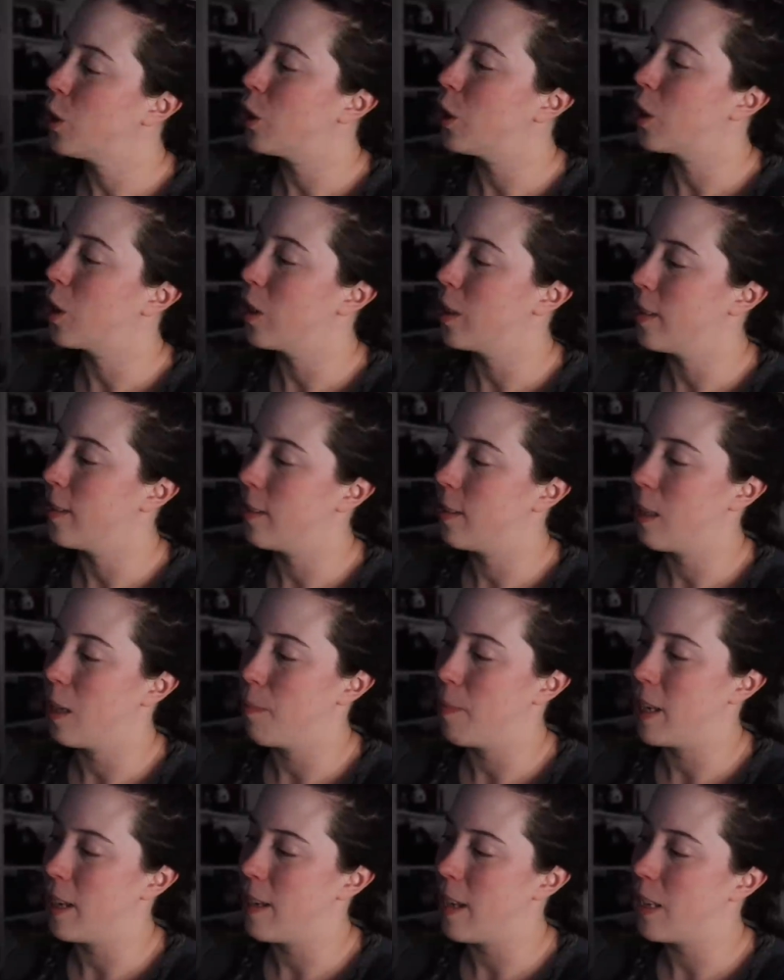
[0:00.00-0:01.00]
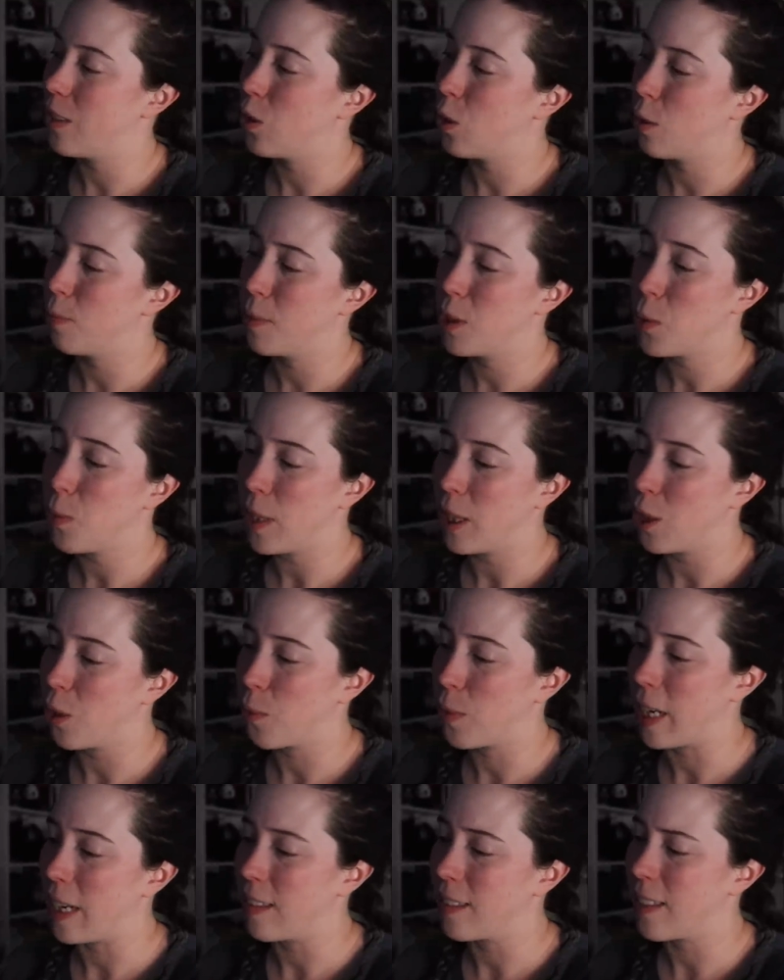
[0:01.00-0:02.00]
sugar and cinnamon nestled between the
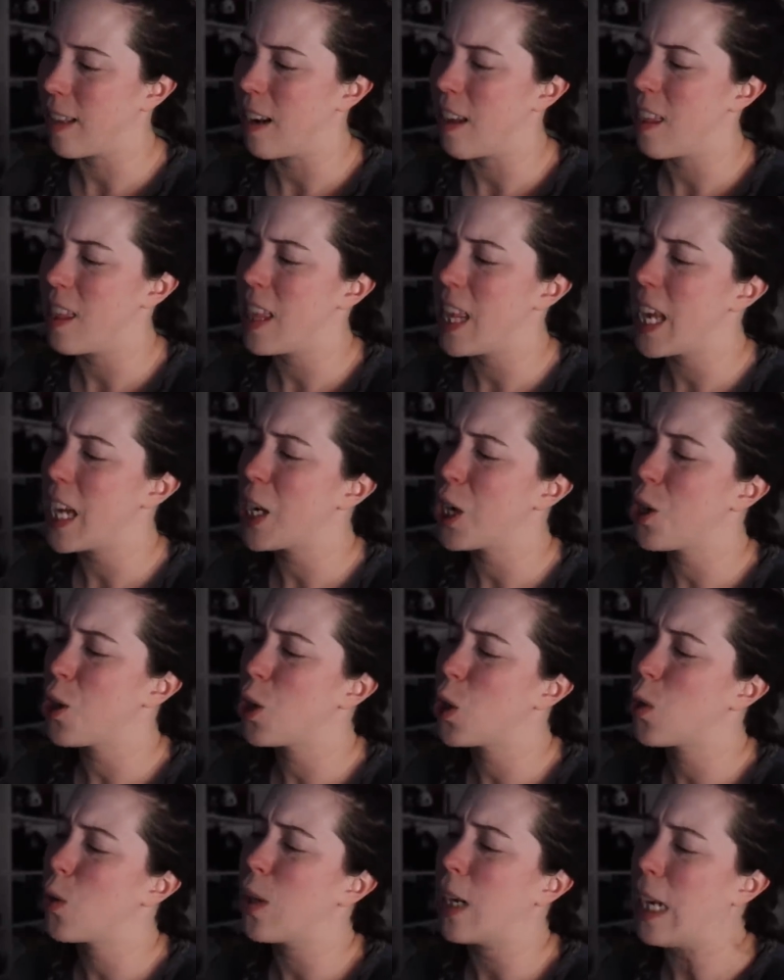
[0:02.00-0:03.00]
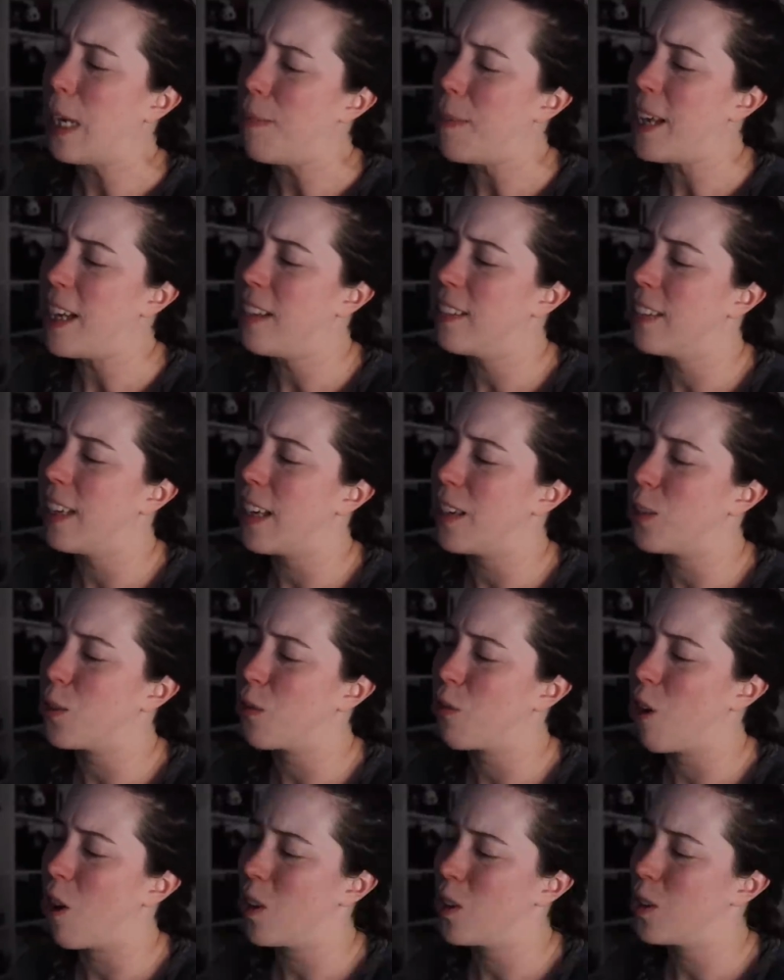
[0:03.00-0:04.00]
rings and a thick, creamy
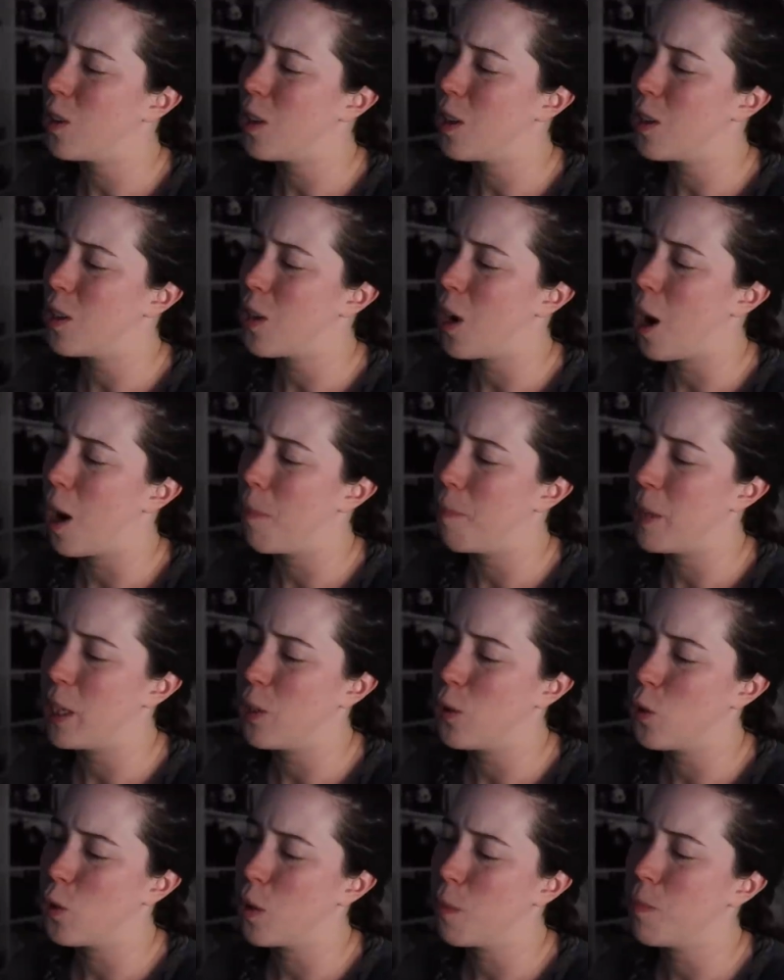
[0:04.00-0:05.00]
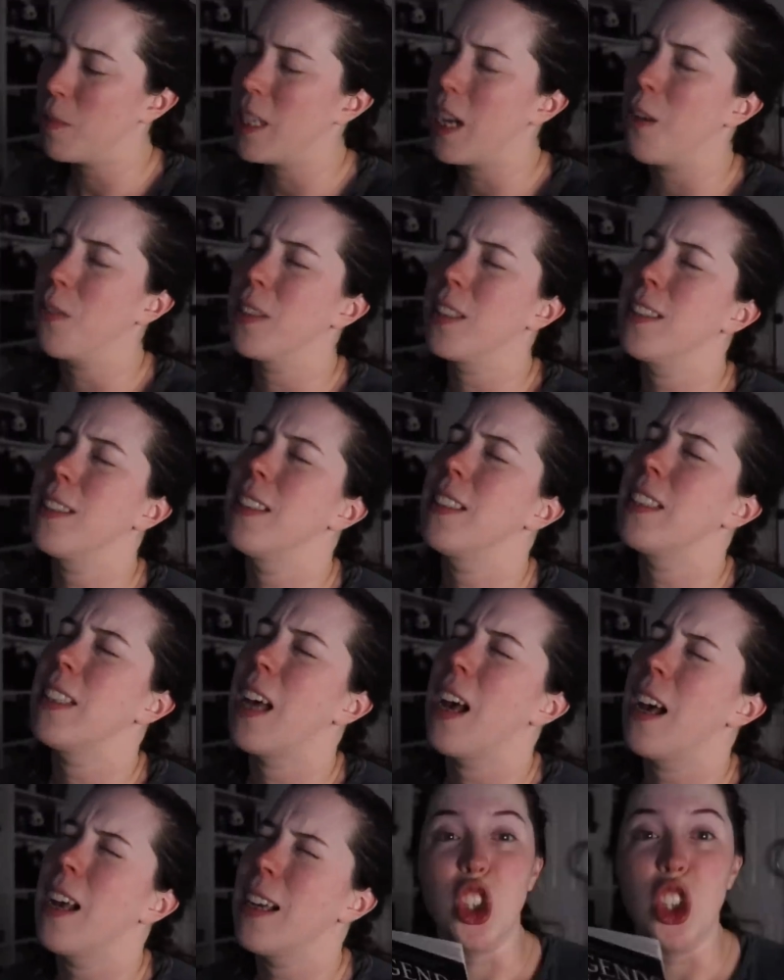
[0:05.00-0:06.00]
glaze frosted the top and dripped down the
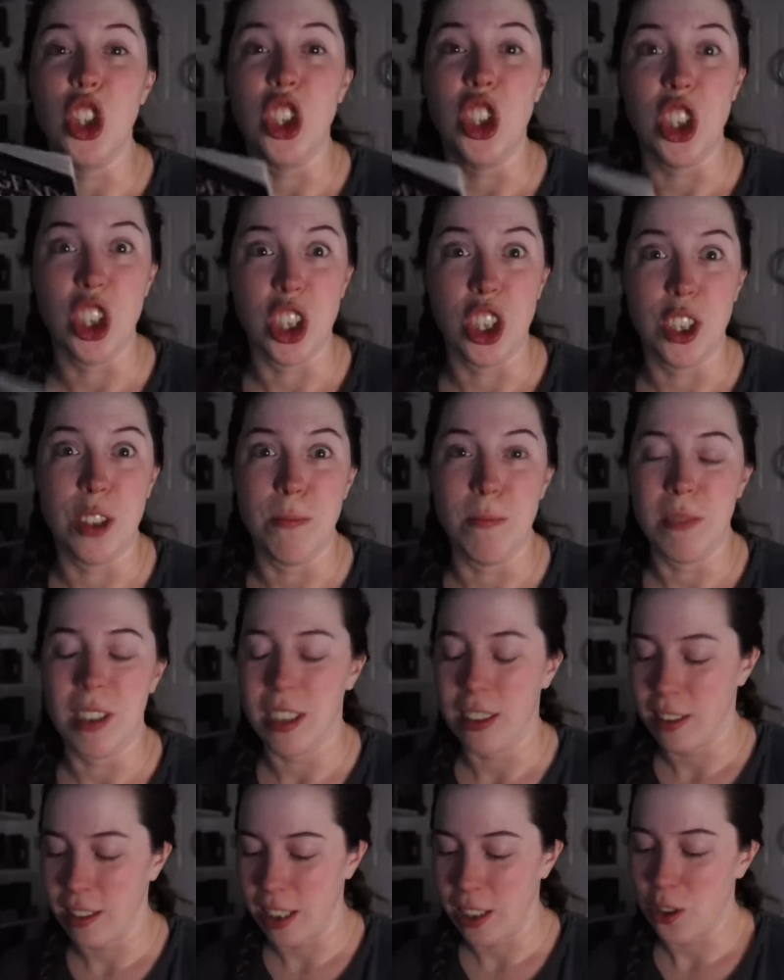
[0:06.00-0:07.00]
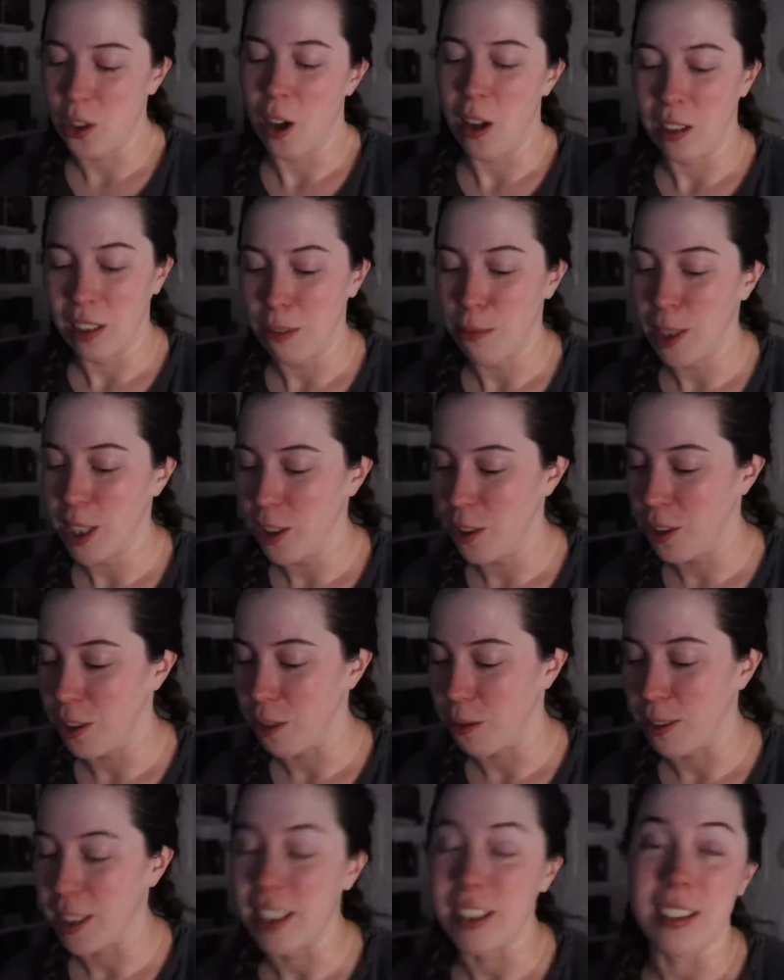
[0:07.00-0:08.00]
side. Yum. That's all I want to
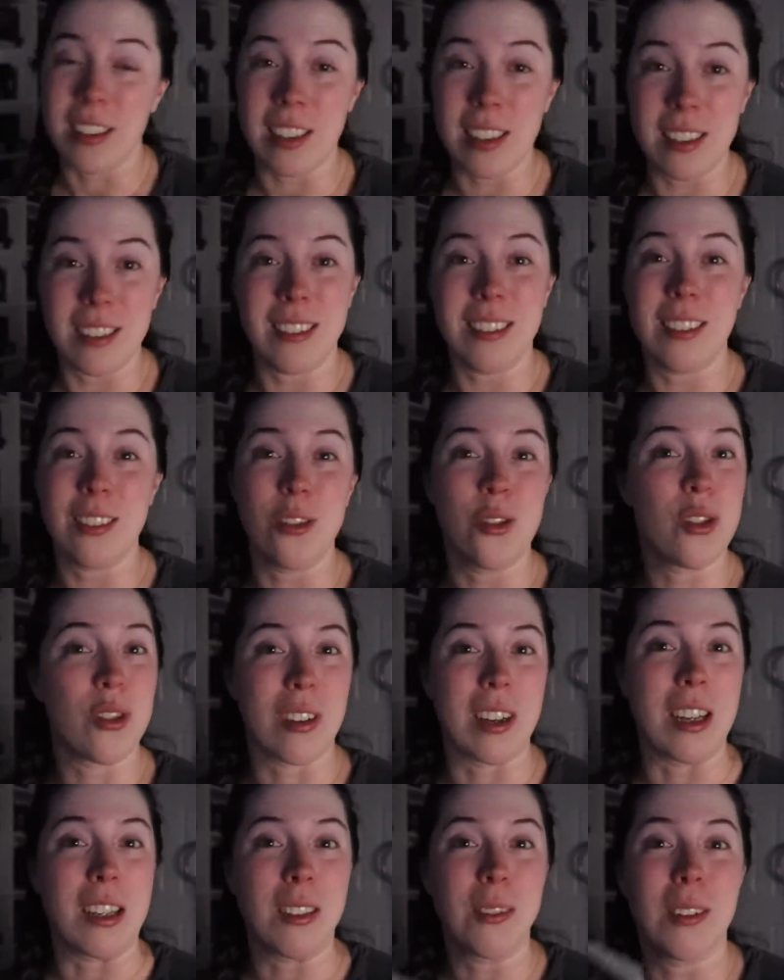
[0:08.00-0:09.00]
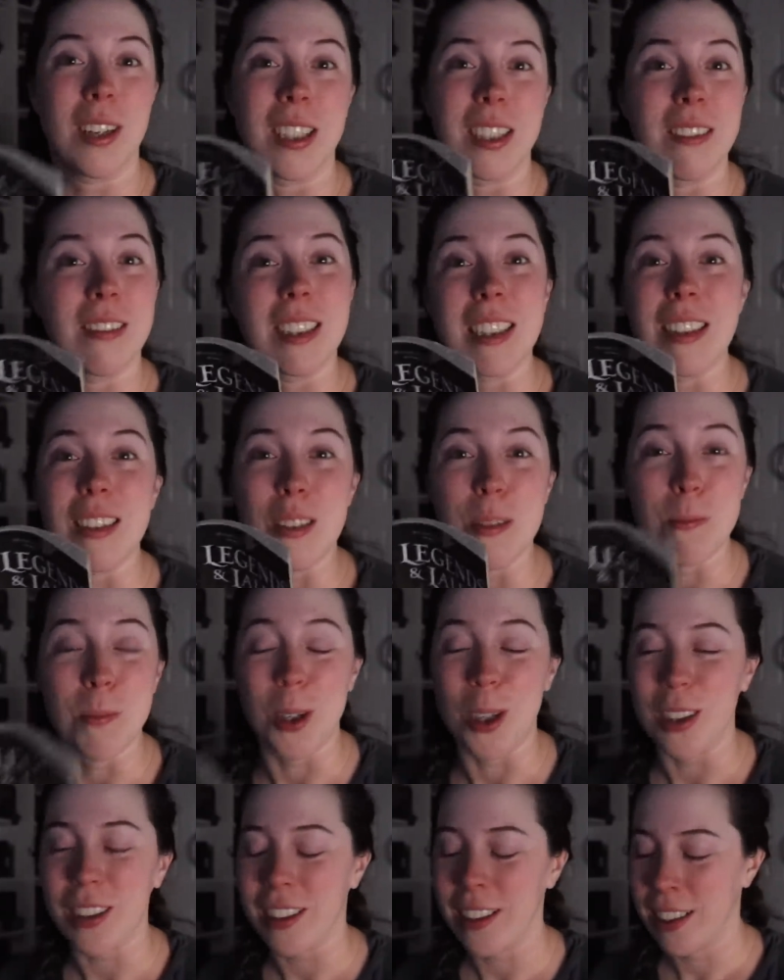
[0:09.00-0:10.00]
do is eat and drink while I read this
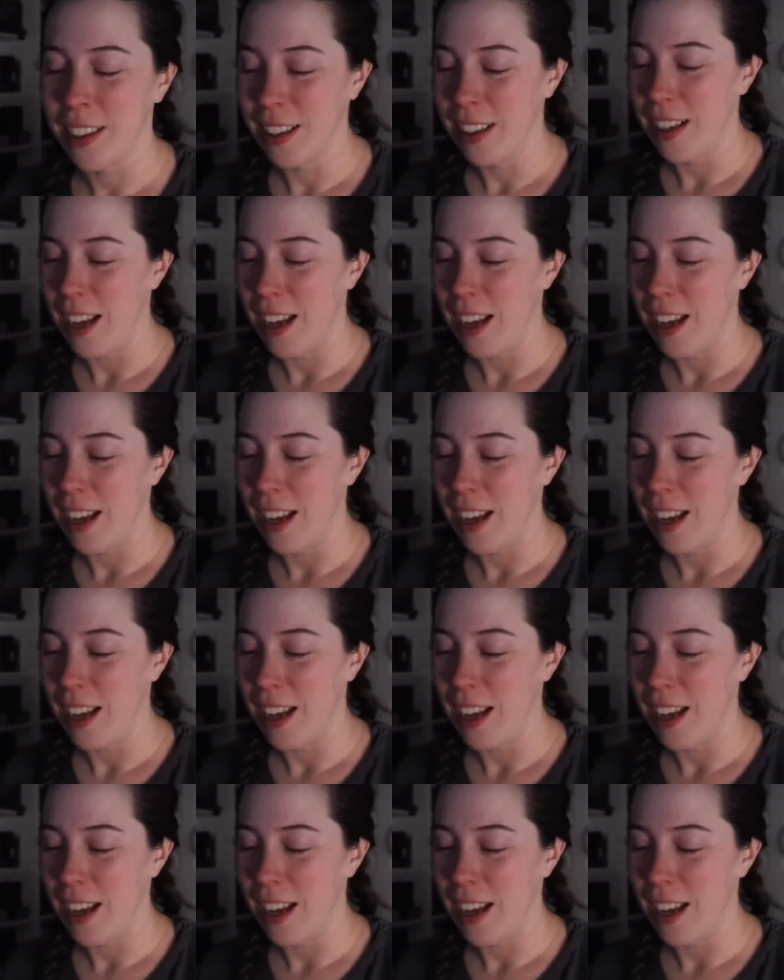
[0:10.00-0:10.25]
book.